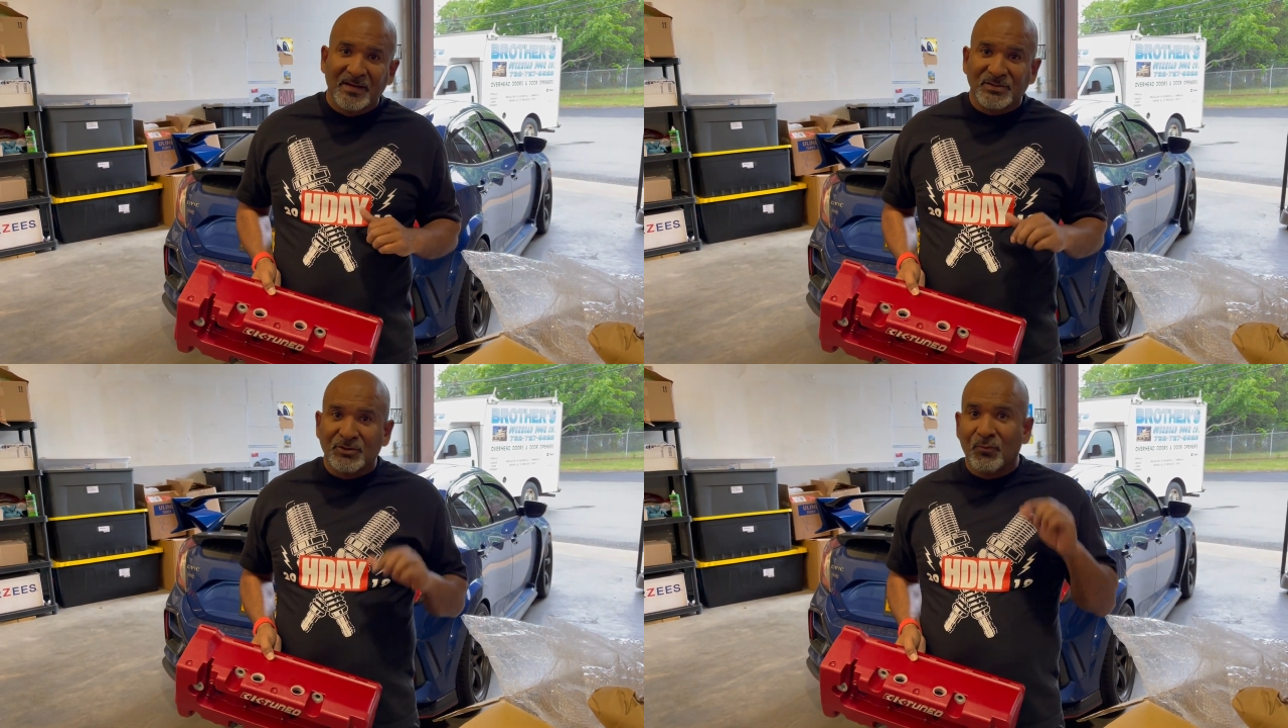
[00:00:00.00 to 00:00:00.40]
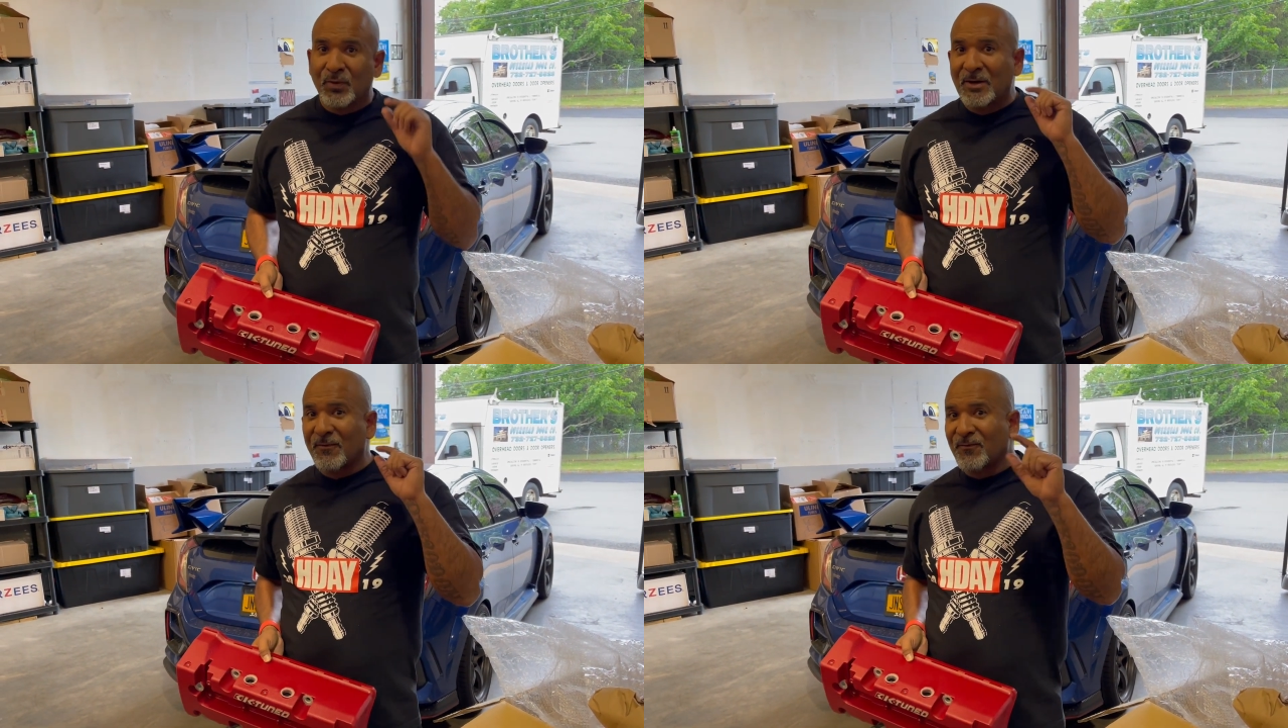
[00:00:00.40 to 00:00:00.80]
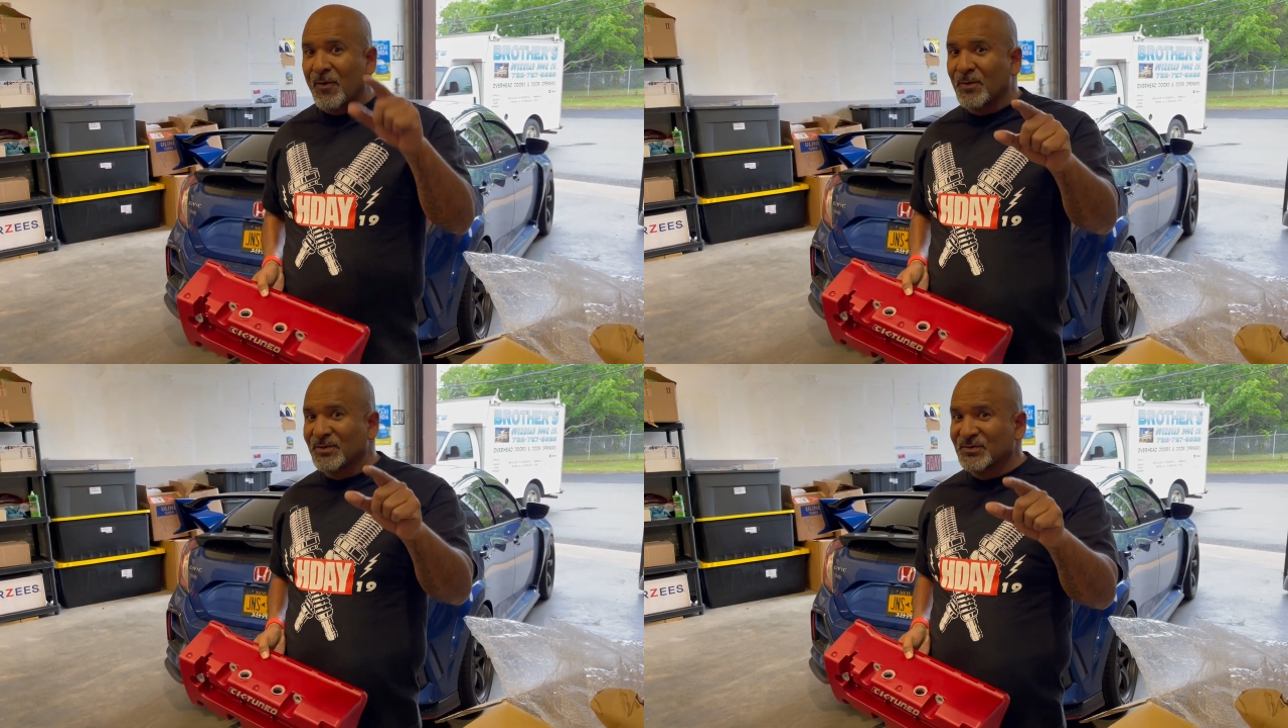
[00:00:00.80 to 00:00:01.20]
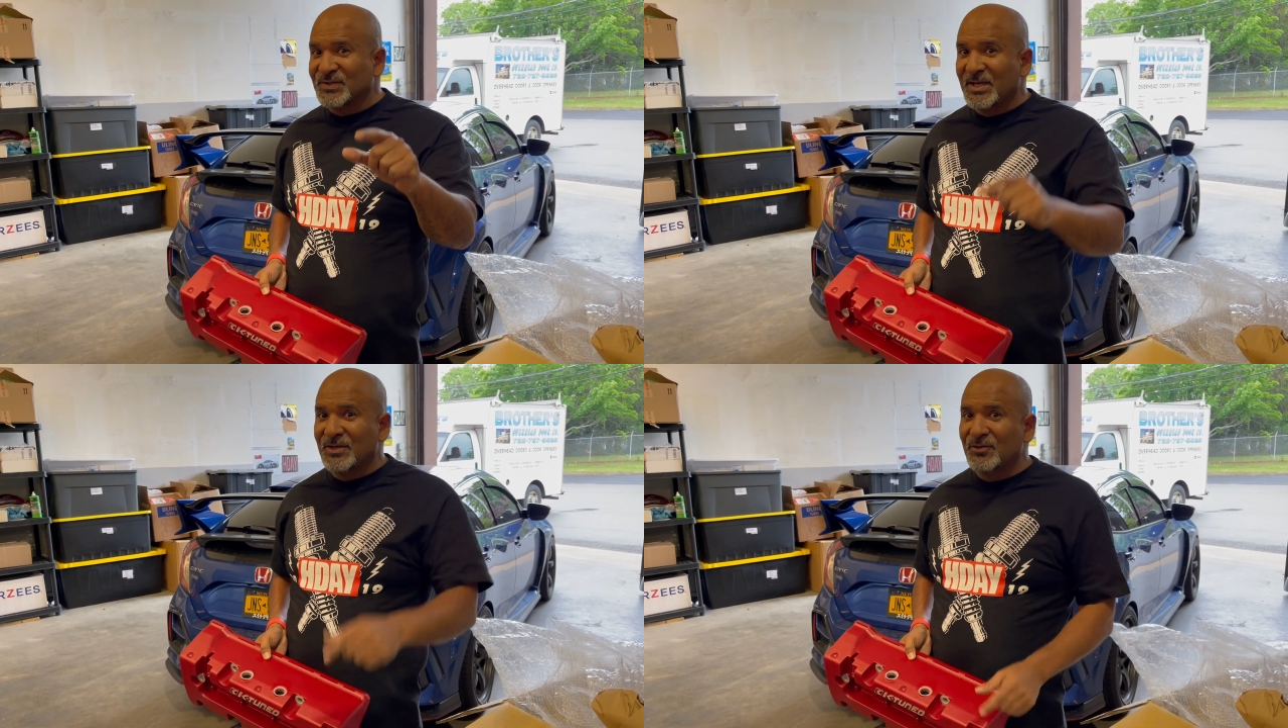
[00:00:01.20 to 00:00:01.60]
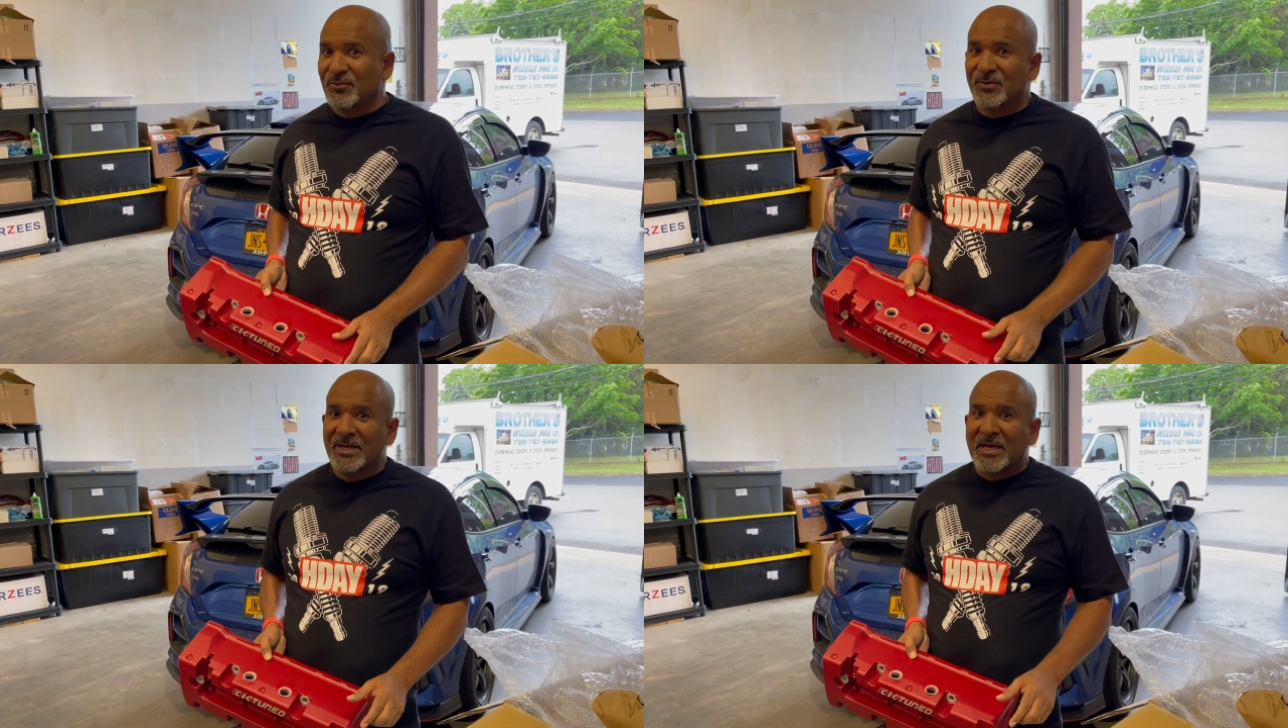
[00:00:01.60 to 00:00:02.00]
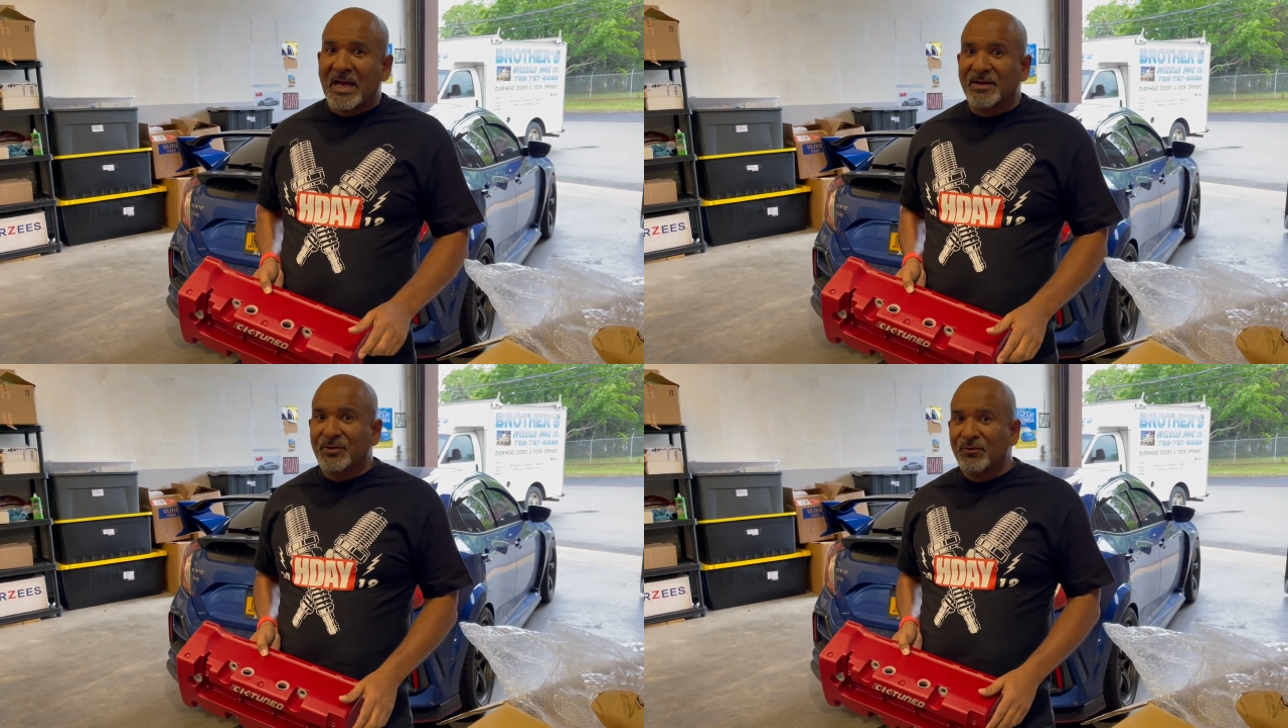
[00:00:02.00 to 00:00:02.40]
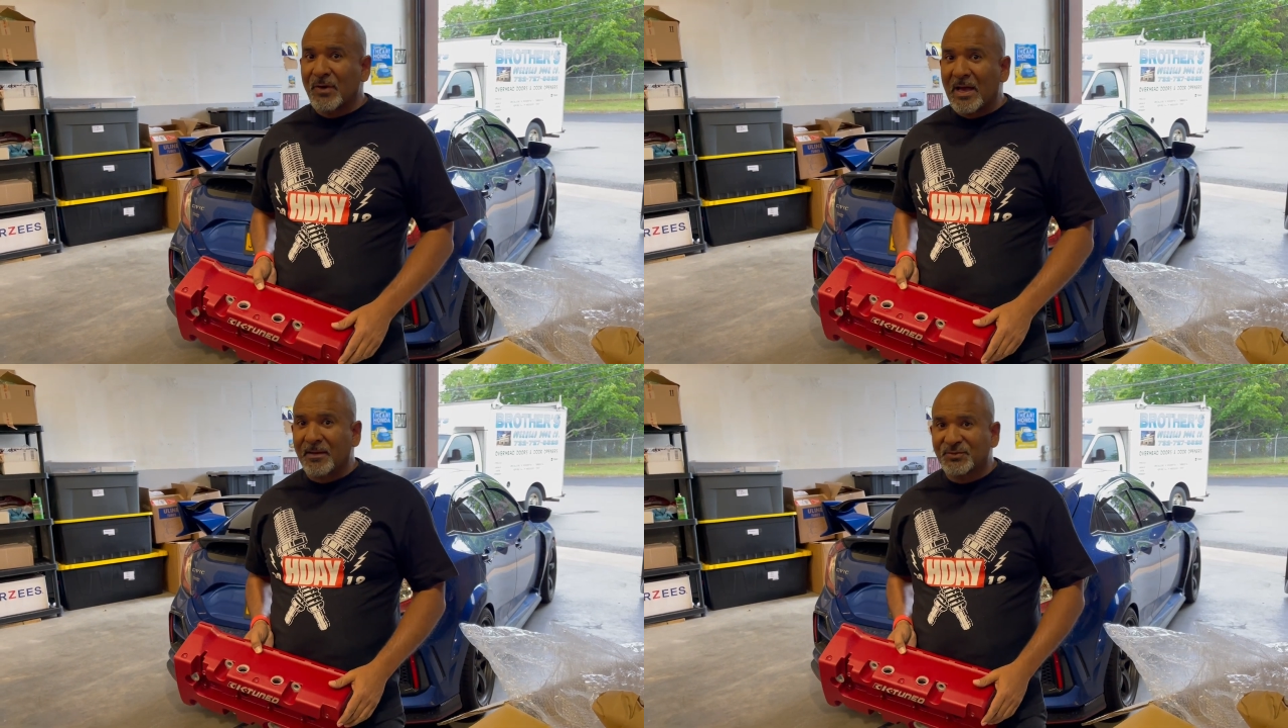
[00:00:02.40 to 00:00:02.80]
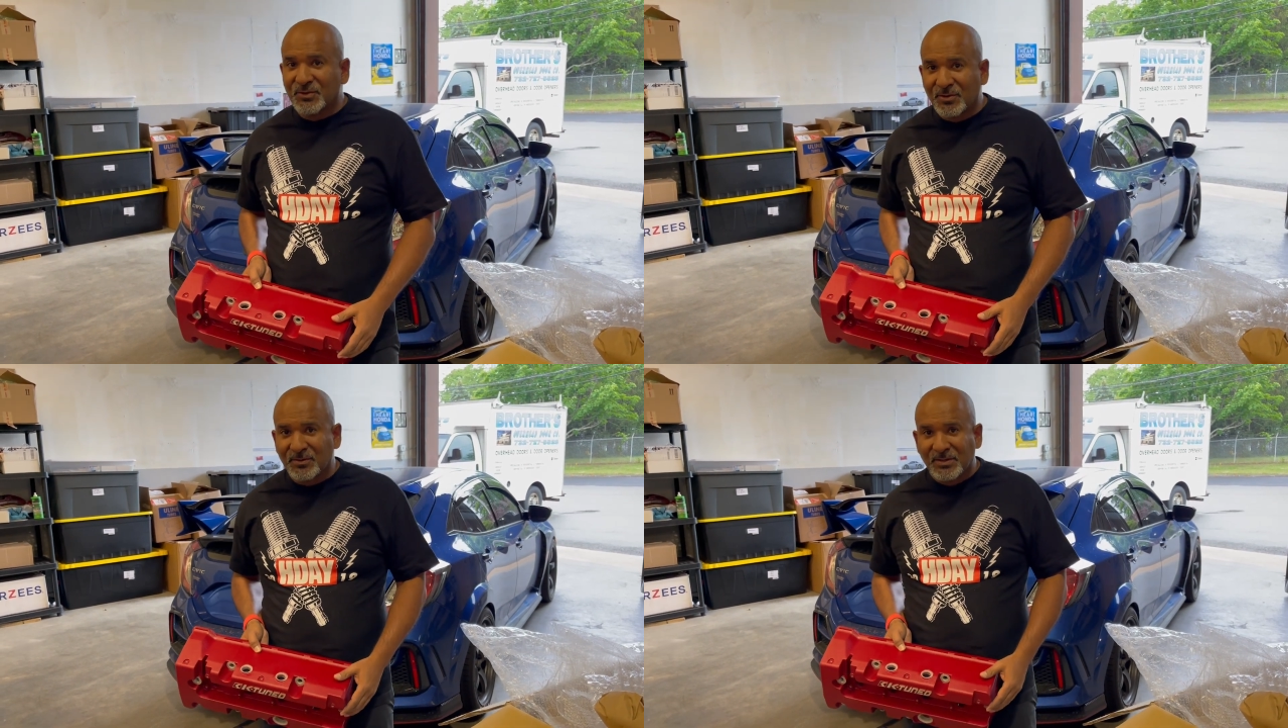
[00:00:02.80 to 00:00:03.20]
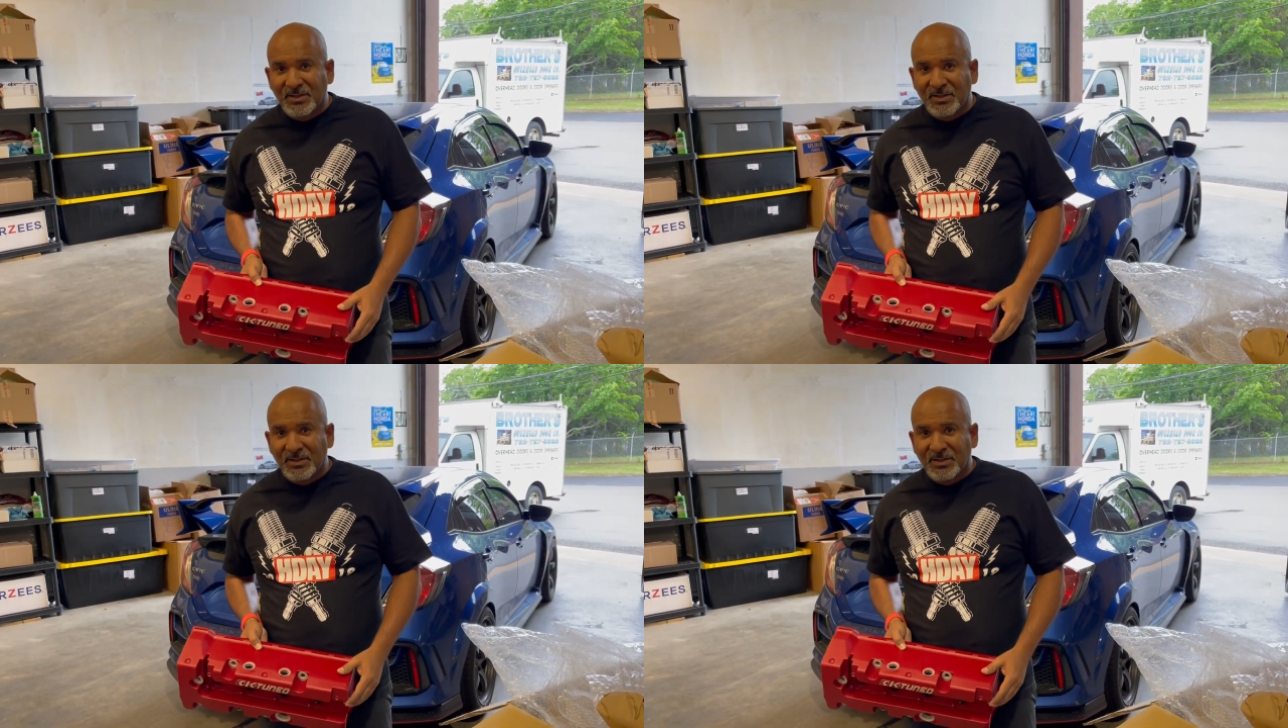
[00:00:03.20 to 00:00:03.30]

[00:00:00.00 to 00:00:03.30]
So we look forward to see you at New Hampshire,